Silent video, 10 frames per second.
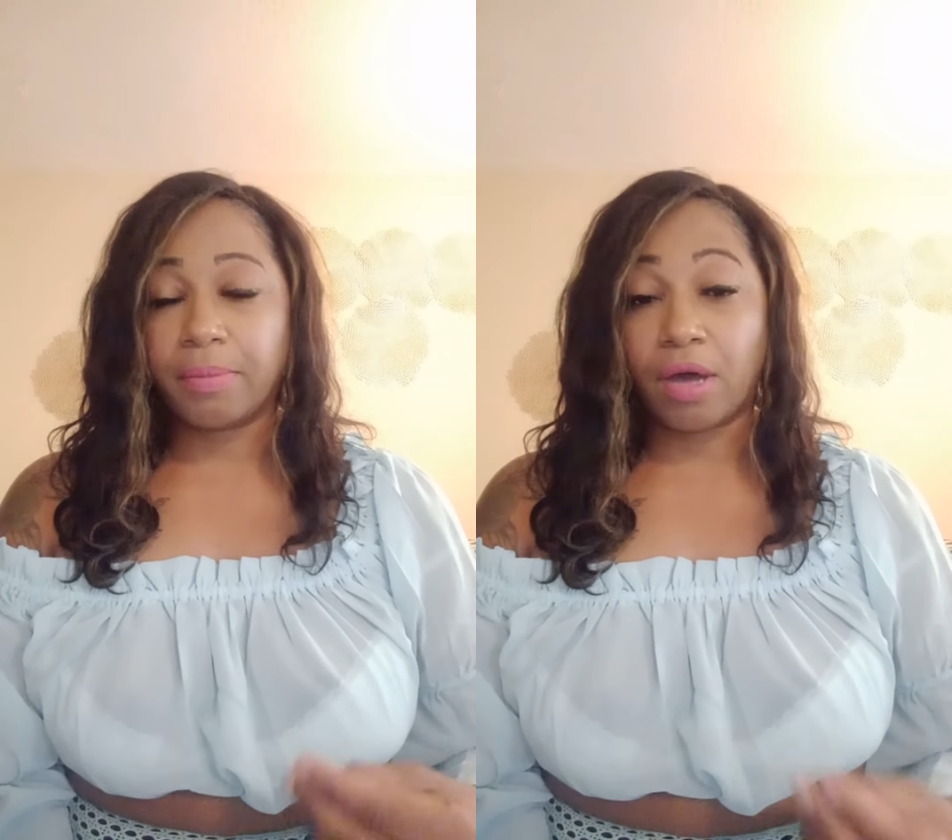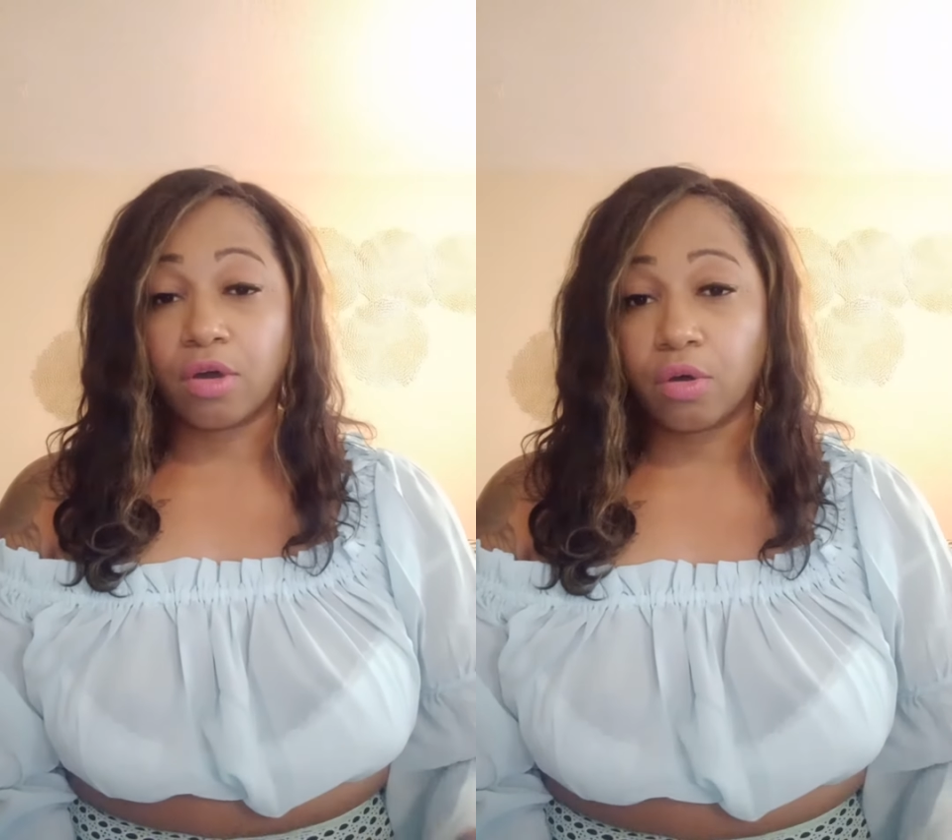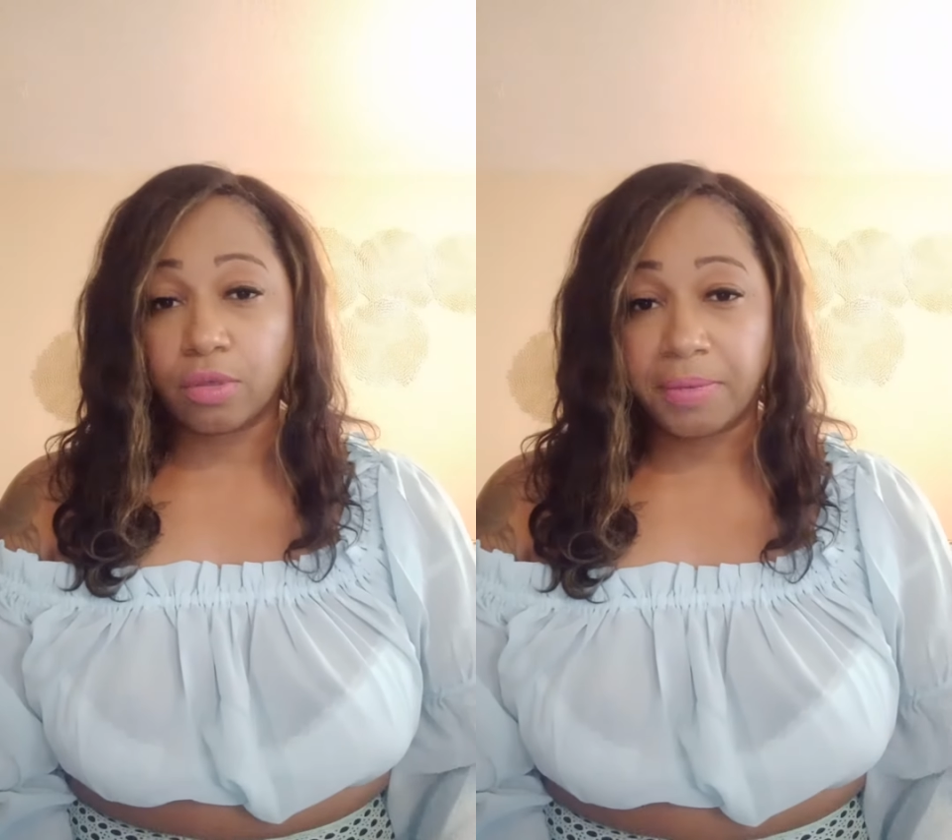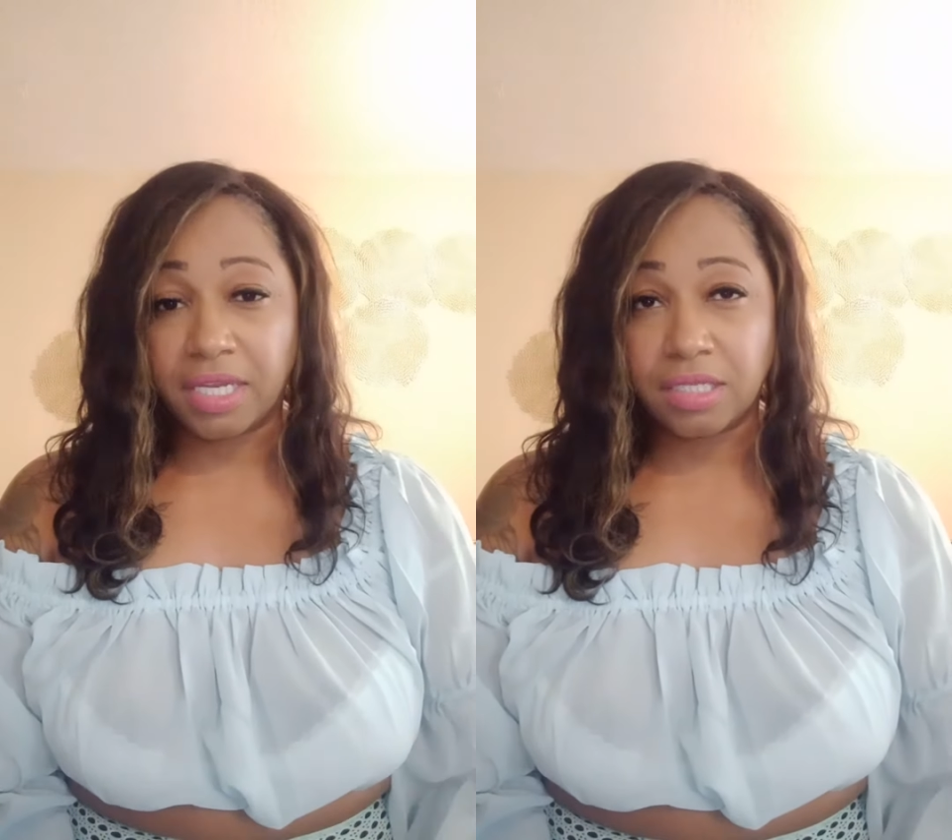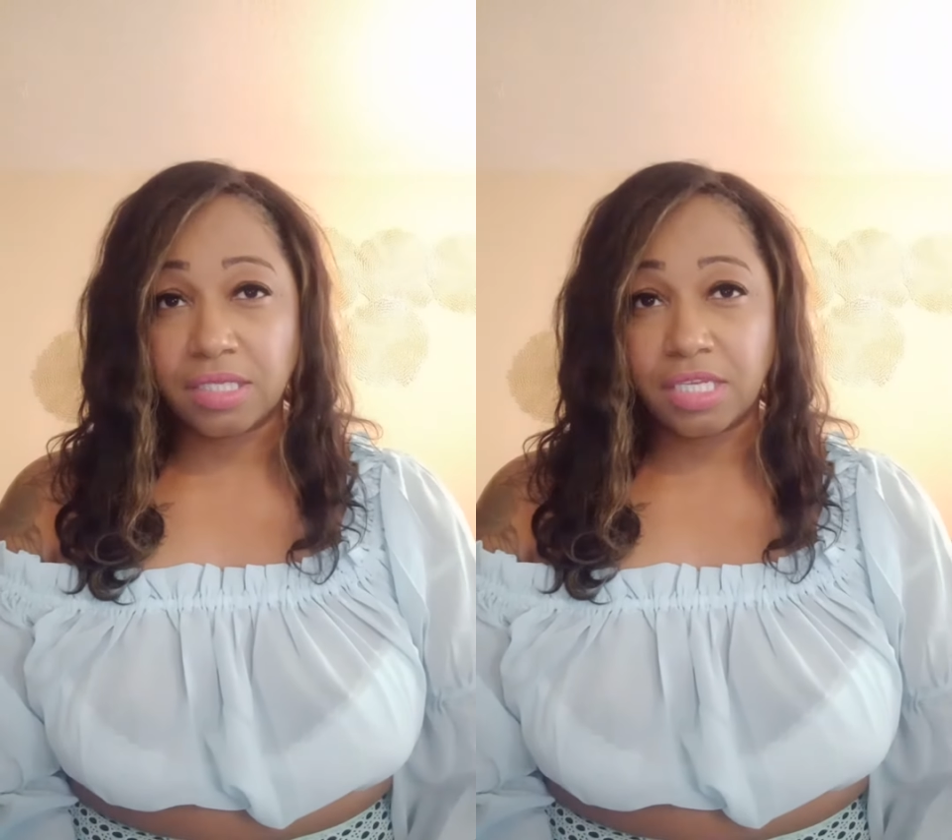about
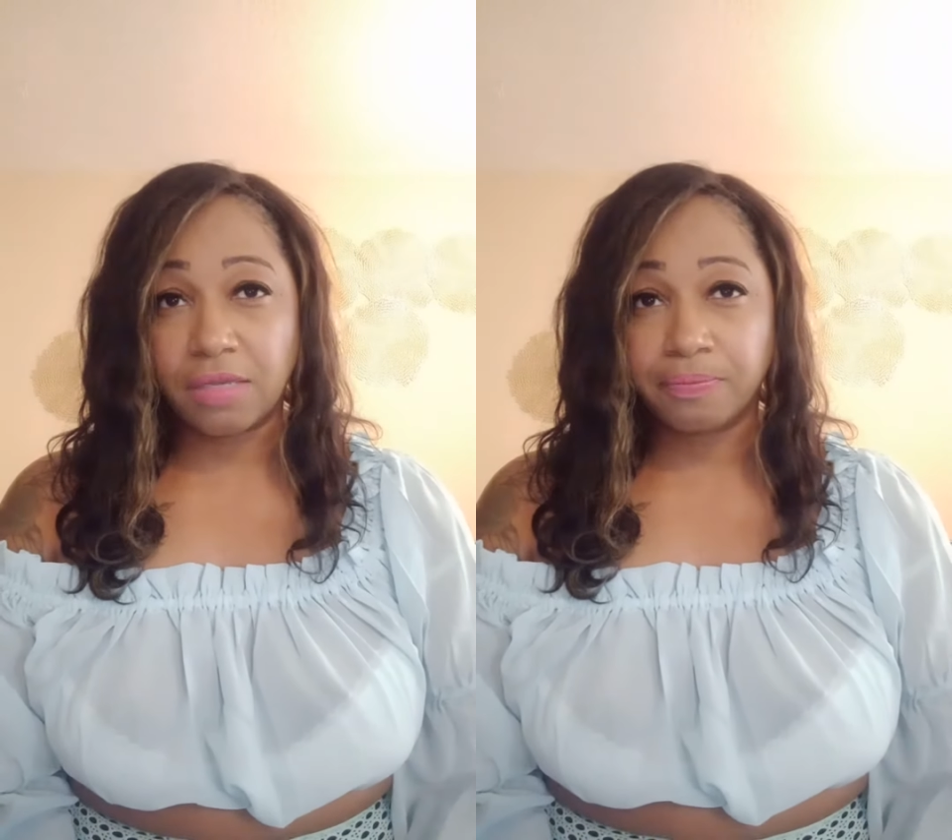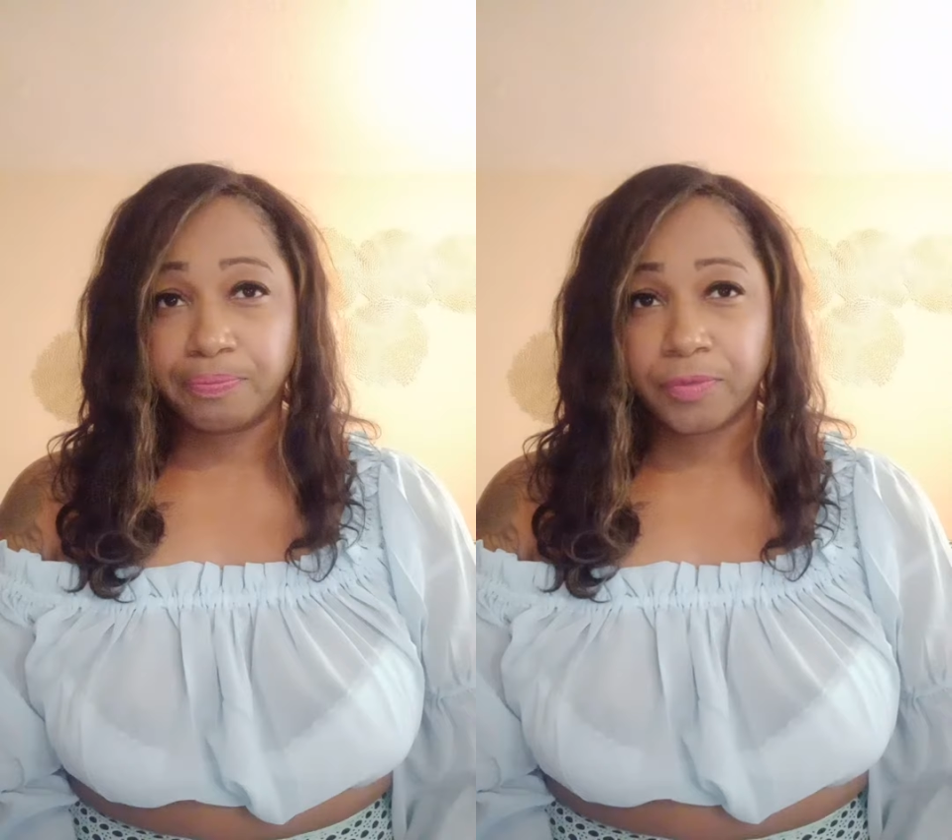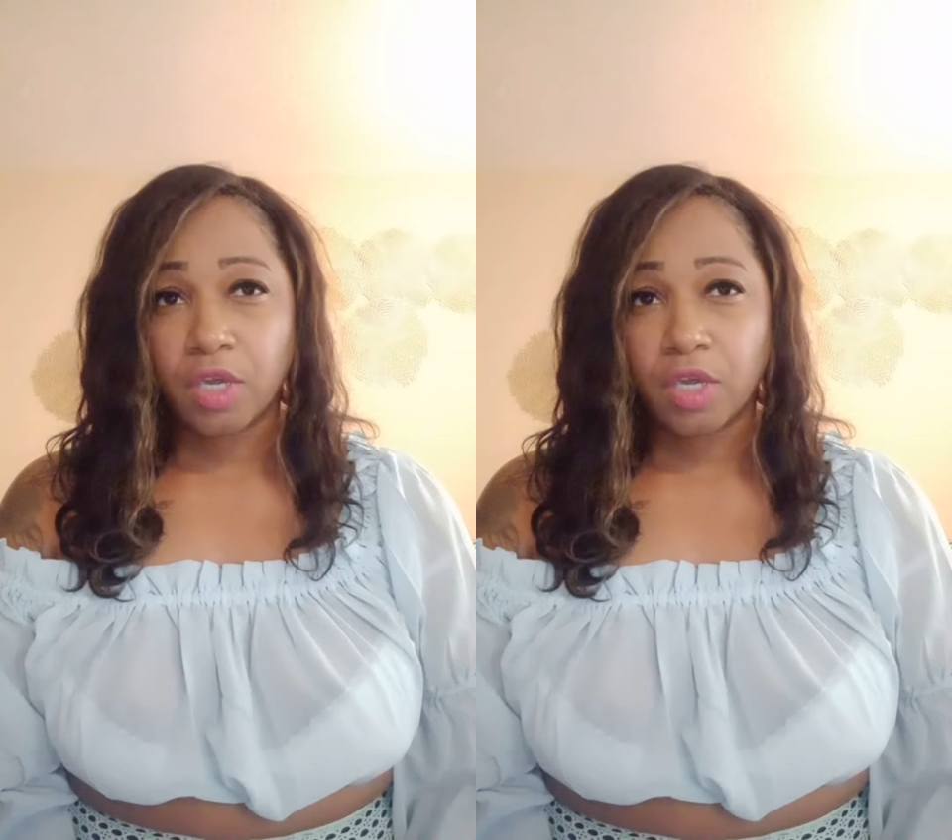codependency.